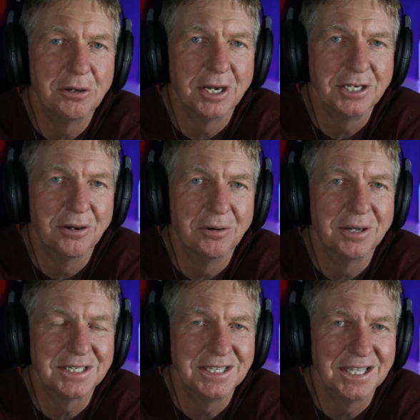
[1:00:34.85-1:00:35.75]
I know,
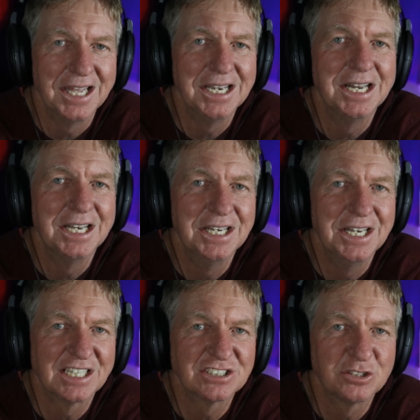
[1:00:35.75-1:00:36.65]
again
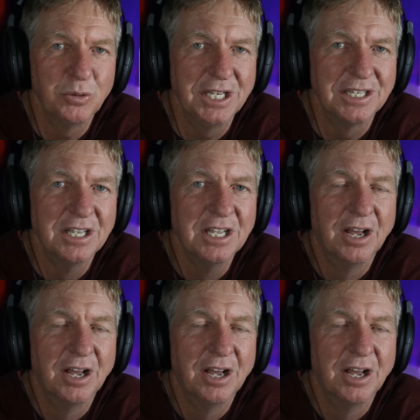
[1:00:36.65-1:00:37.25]
next week.